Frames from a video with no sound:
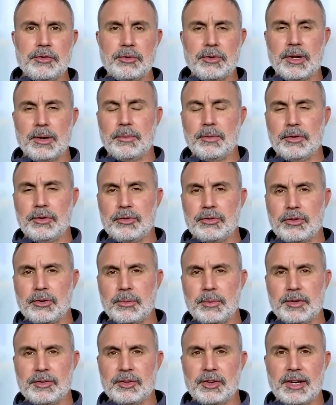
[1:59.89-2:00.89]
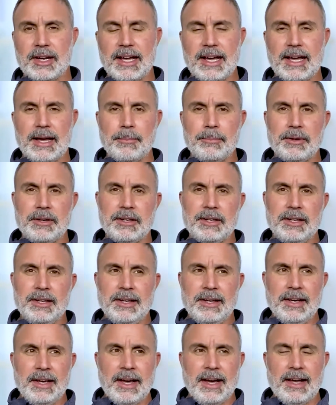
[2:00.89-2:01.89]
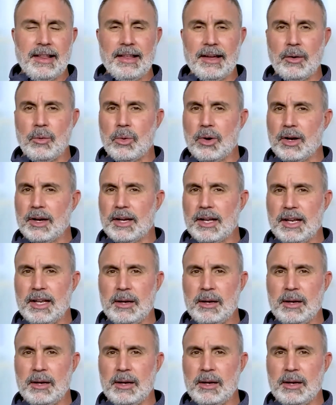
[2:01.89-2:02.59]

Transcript: they're not really sure what's going to happen. I like walking in